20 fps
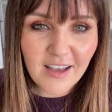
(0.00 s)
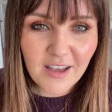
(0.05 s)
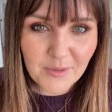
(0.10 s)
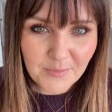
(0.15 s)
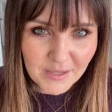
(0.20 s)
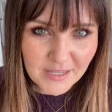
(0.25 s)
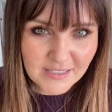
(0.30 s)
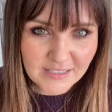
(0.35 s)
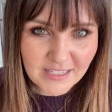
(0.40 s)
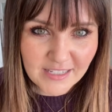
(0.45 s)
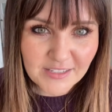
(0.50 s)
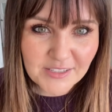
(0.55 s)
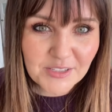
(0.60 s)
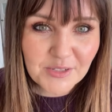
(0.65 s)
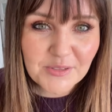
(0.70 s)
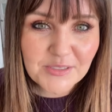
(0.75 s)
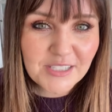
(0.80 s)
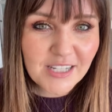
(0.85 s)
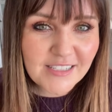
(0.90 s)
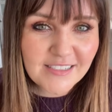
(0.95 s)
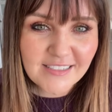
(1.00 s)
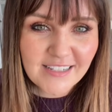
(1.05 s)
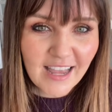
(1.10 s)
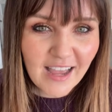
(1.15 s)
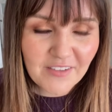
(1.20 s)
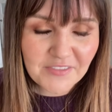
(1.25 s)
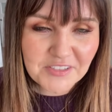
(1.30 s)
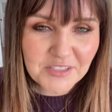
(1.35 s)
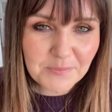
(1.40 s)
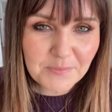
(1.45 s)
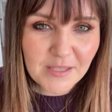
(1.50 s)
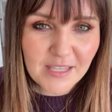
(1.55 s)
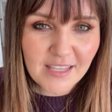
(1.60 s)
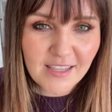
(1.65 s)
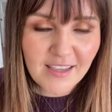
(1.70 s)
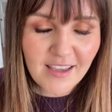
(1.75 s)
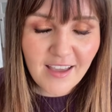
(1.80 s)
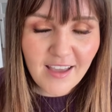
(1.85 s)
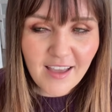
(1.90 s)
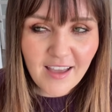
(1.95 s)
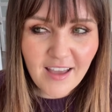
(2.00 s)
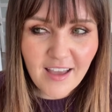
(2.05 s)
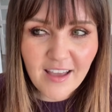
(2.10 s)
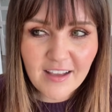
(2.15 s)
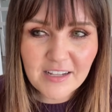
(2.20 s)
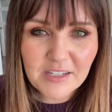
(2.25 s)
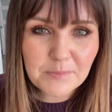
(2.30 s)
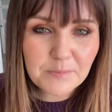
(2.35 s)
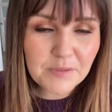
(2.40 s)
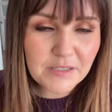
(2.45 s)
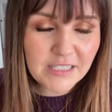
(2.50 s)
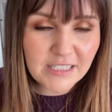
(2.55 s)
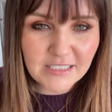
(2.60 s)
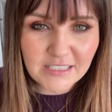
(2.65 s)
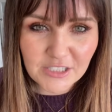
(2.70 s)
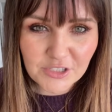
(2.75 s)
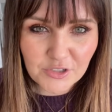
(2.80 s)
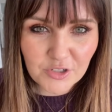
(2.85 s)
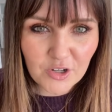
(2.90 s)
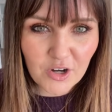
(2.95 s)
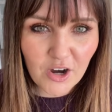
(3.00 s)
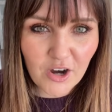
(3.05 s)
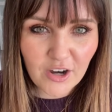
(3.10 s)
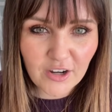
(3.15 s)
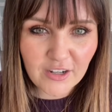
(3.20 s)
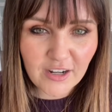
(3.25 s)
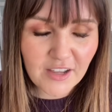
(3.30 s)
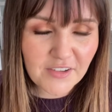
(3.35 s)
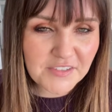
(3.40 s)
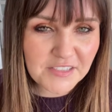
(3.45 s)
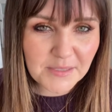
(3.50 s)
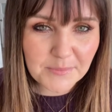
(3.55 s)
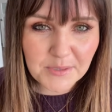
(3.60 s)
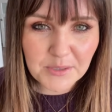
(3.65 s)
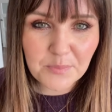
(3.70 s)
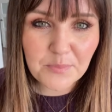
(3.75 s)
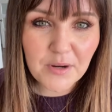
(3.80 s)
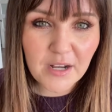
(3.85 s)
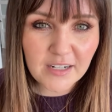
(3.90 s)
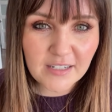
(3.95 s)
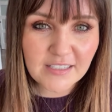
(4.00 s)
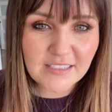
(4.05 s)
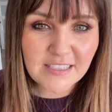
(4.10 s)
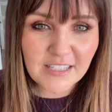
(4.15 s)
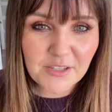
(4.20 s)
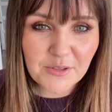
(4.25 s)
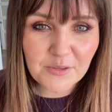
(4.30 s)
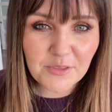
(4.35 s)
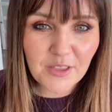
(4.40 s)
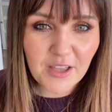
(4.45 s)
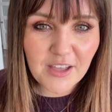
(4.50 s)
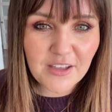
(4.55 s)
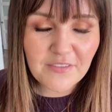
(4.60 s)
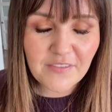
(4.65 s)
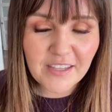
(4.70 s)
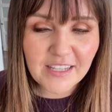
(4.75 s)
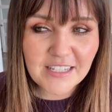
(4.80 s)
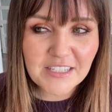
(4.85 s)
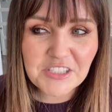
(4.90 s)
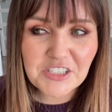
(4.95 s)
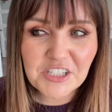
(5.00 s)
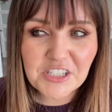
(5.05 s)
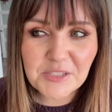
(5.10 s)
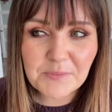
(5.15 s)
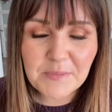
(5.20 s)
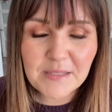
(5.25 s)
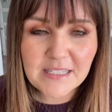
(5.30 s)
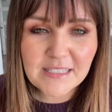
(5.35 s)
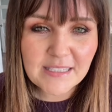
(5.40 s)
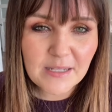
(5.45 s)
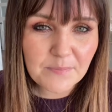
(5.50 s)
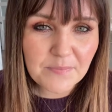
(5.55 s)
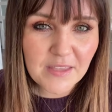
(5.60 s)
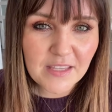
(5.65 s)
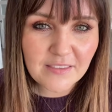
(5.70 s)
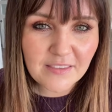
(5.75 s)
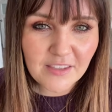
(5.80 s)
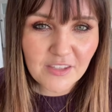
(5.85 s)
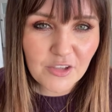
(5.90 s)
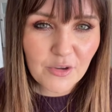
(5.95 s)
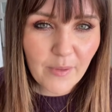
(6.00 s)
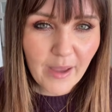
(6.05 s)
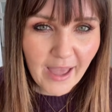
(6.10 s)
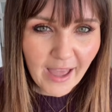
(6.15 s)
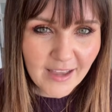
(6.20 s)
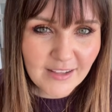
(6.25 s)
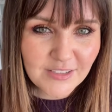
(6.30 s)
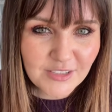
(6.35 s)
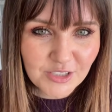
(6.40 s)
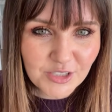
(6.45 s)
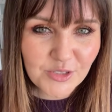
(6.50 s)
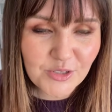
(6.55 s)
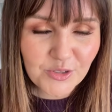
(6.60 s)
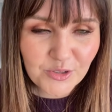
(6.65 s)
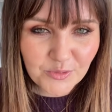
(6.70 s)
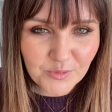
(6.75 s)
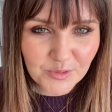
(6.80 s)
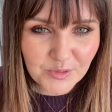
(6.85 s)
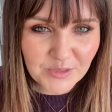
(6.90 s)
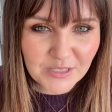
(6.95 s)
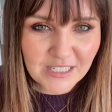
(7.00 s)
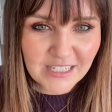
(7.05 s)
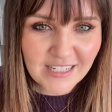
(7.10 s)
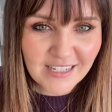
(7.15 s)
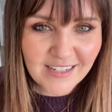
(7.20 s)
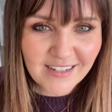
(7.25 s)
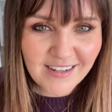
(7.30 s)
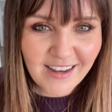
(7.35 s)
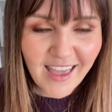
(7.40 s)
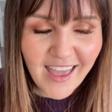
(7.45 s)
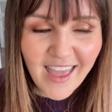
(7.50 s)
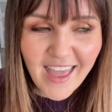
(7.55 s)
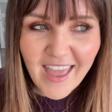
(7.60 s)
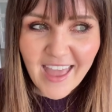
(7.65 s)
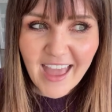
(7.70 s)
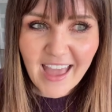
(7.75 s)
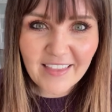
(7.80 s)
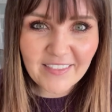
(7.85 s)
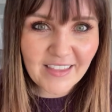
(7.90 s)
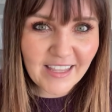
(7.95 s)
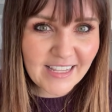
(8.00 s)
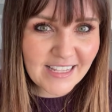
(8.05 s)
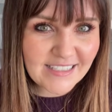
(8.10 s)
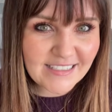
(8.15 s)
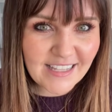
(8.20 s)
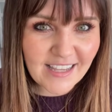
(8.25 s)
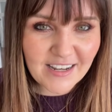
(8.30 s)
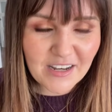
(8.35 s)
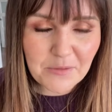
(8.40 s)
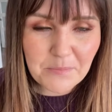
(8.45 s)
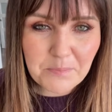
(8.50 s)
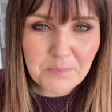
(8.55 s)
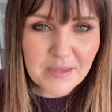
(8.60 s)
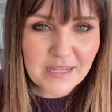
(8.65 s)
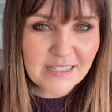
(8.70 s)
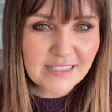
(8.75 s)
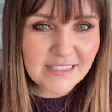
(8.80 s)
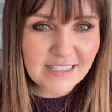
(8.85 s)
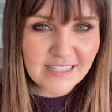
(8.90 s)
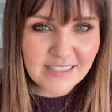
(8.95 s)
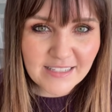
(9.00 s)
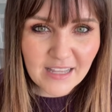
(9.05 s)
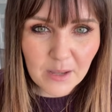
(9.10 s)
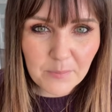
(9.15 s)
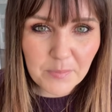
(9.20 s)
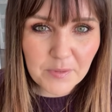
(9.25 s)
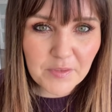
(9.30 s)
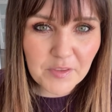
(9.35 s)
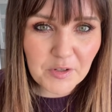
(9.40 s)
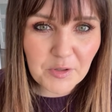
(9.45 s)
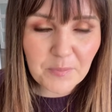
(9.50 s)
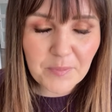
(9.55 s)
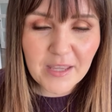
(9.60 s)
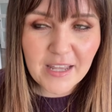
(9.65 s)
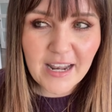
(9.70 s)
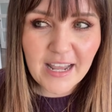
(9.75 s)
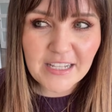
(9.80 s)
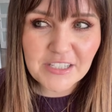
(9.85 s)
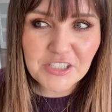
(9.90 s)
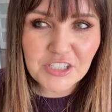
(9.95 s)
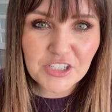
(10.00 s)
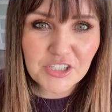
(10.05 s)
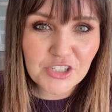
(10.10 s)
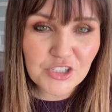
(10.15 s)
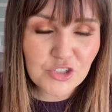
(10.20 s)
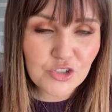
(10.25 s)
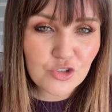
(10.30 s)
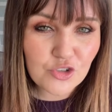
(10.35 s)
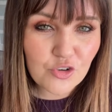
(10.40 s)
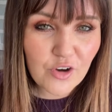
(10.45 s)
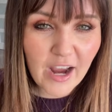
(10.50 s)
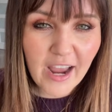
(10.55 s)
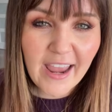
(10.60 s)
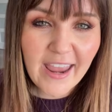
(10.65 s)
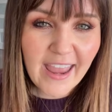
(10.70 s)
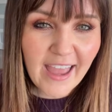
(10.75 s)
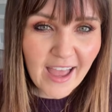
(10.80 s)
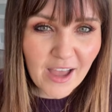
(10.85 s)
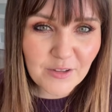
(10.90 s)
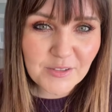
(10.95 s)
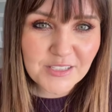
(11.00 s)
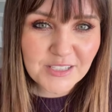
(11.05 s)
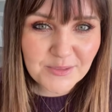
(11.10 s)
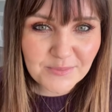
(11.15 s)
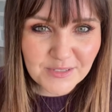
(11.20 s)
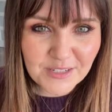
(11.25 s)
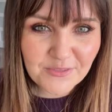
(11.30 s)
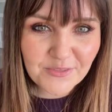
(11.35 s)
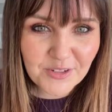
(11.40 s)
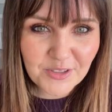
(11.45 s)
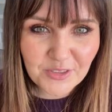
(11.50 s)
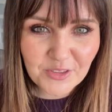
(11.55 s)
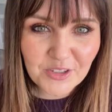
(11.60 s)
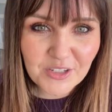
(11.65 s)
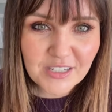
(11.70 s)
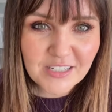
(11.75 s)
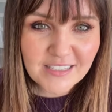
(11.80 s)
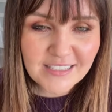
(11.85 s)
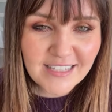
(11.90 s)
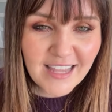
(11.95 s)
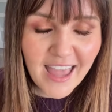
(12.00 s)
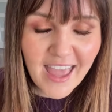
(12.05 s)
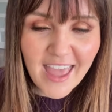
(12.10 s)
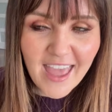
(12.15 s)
amazing. So it doesn't have to be a complete disregard of some of the products that you love. It can just be something that you add to your routine. And like I said, mix things up a little bit and just try out some different looks